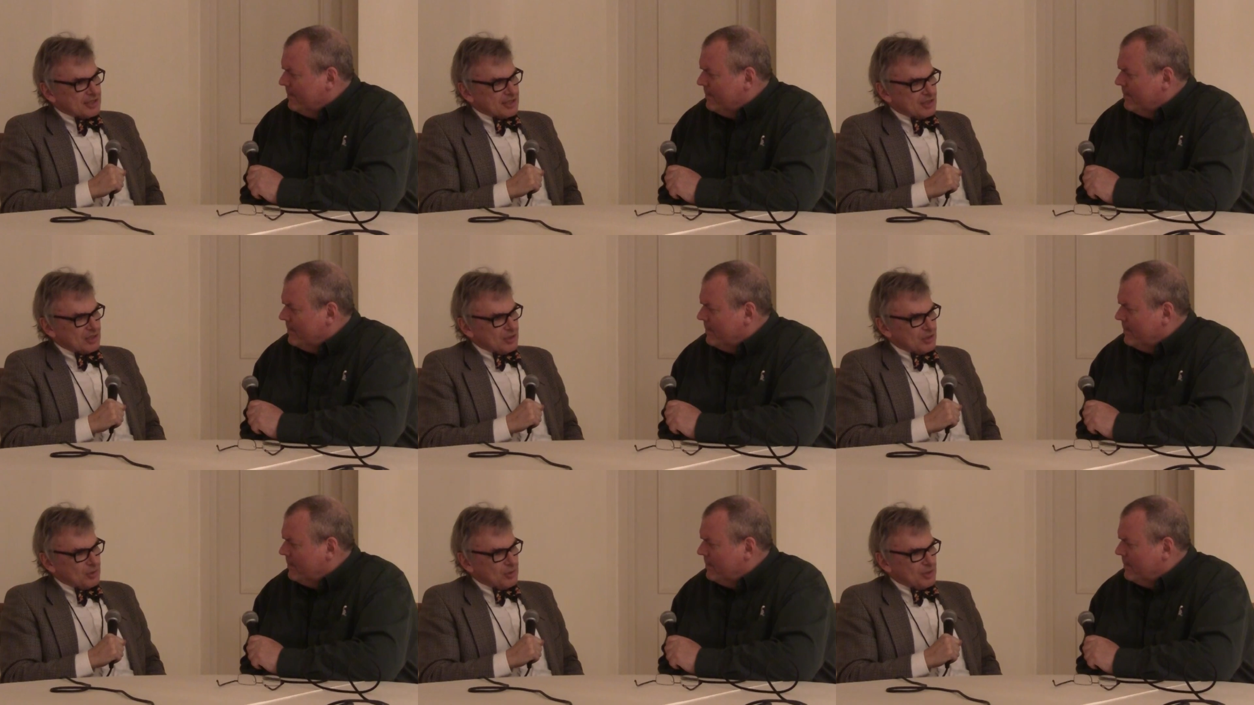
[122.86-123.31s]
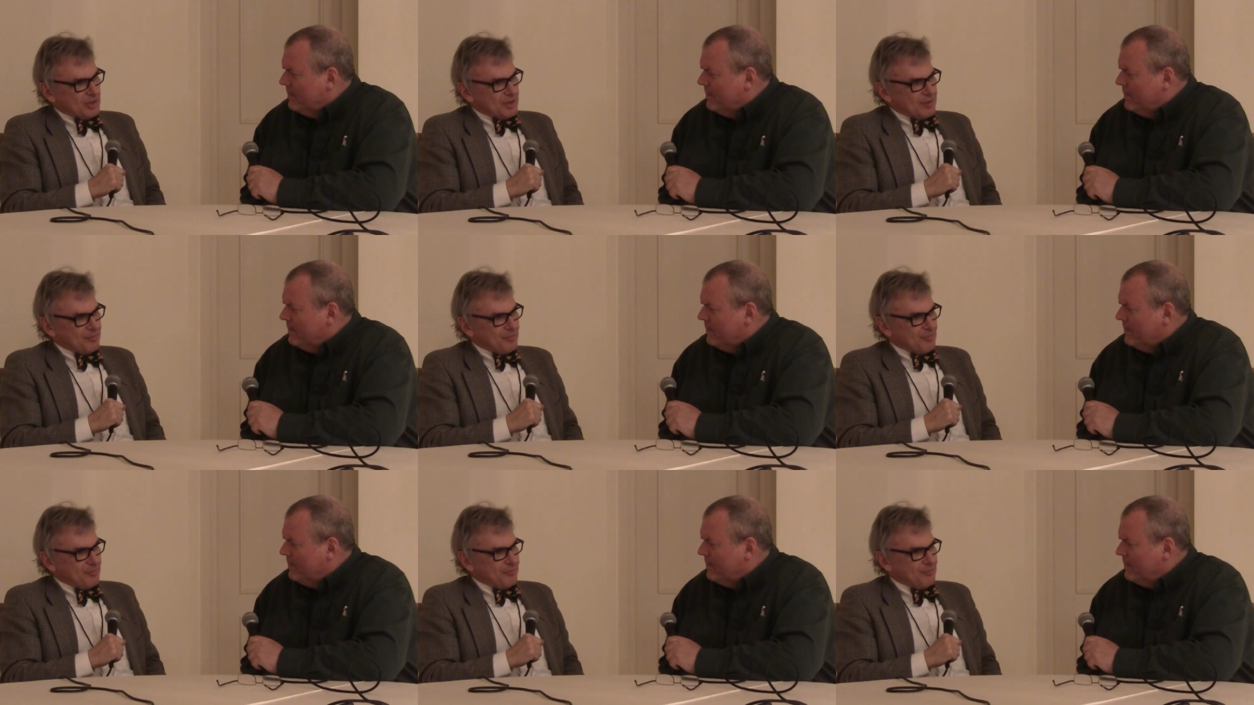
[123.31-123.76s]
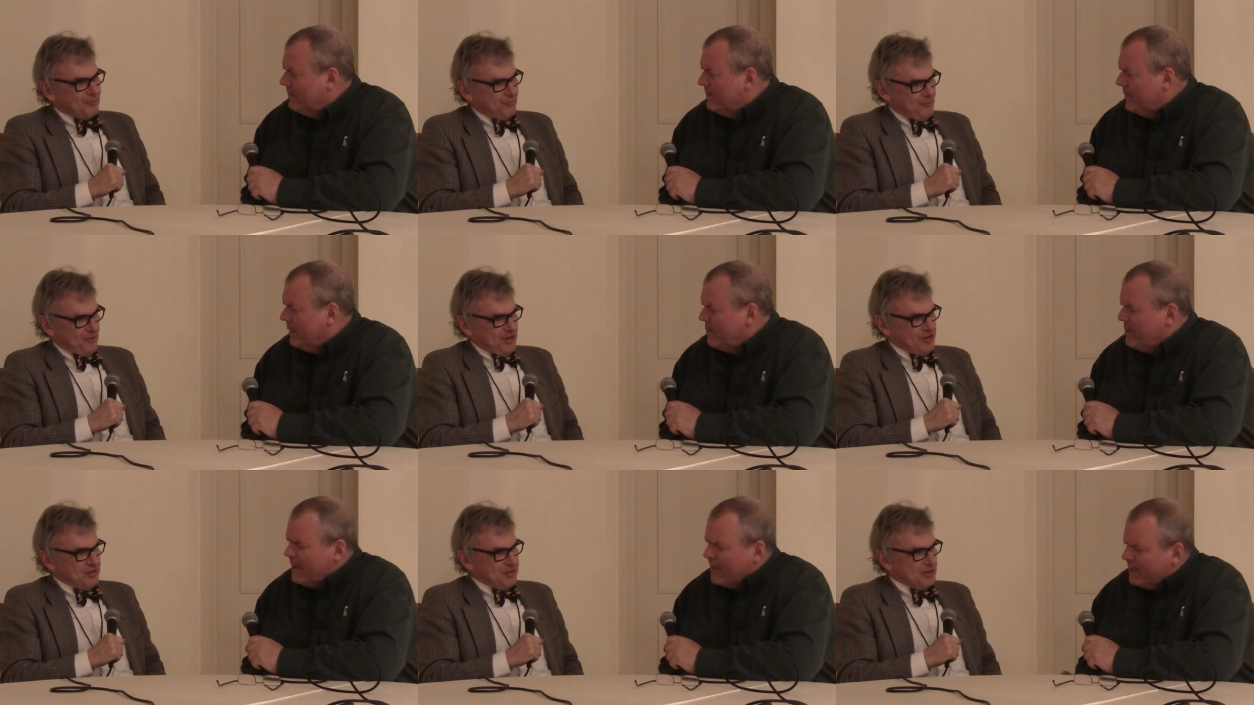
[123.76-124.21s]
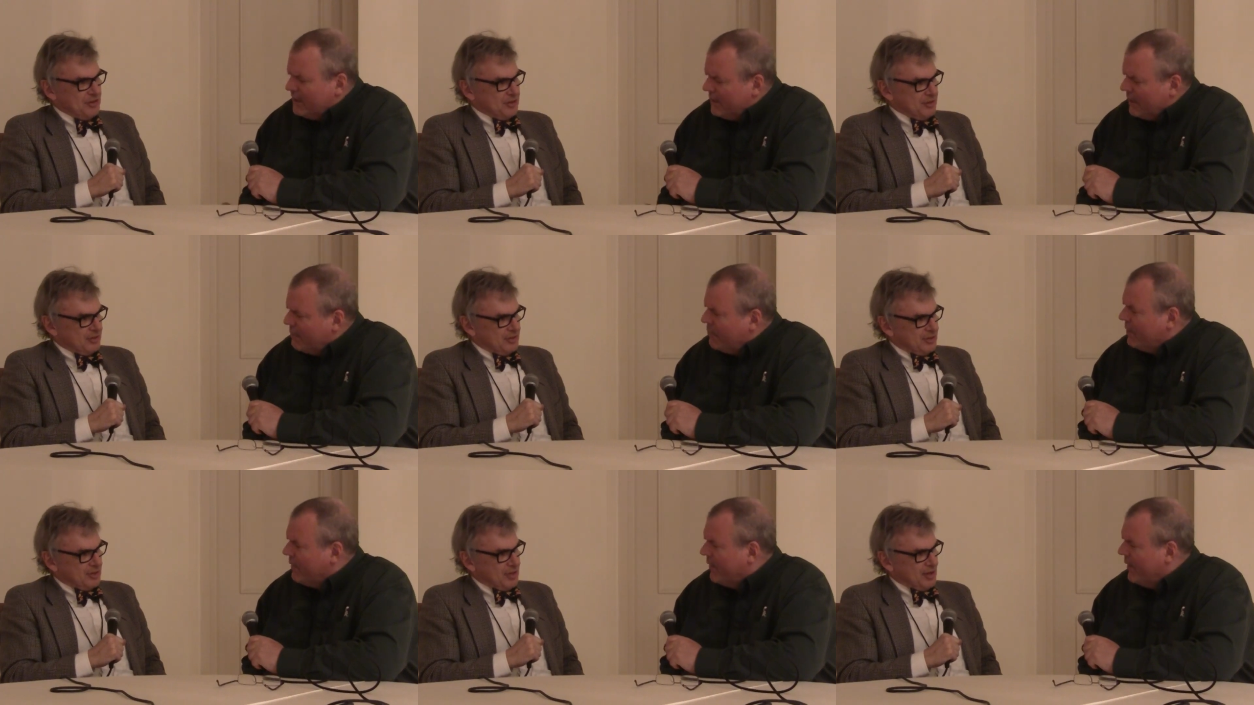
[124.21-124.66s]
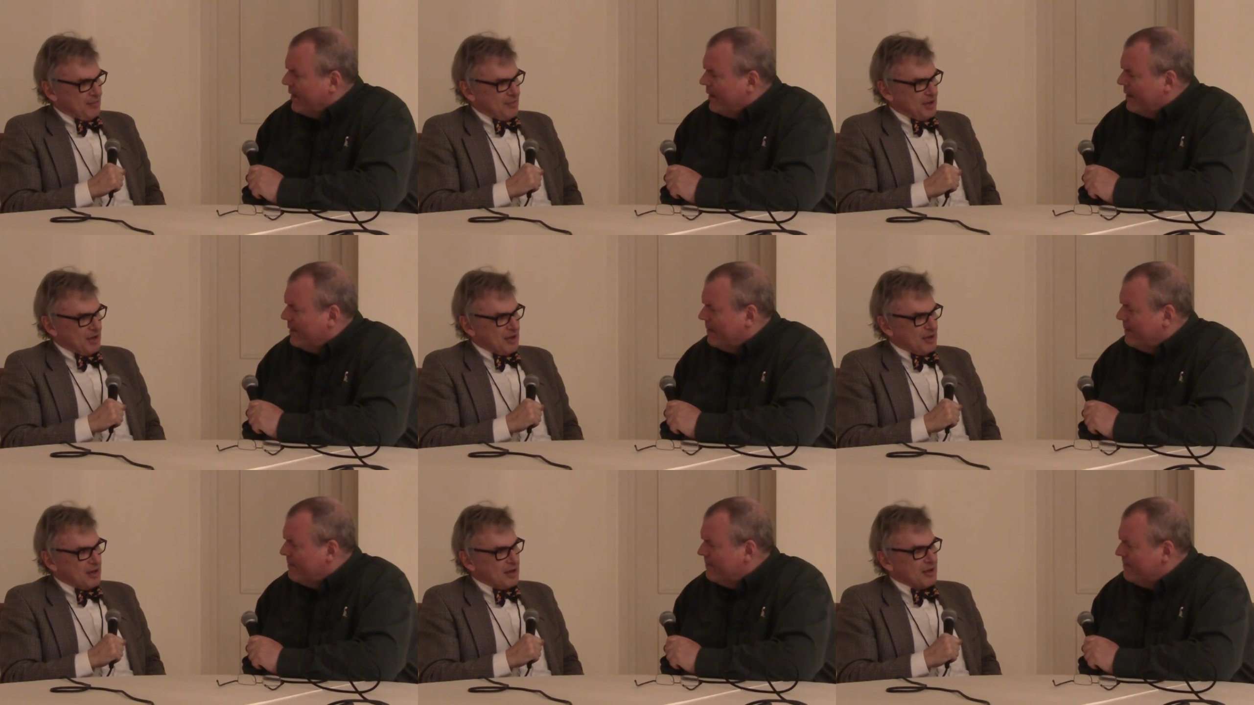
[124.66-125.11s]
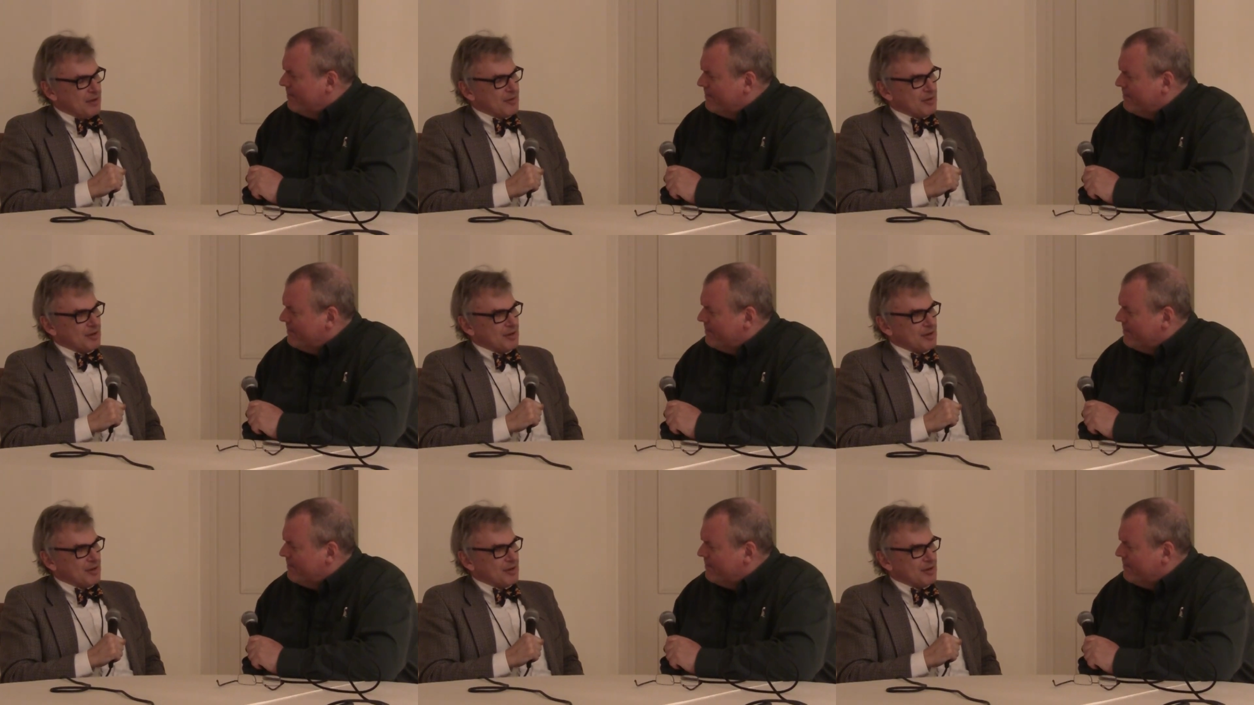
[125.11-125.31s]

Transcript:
Speaker 1: So um, very, I'm, I,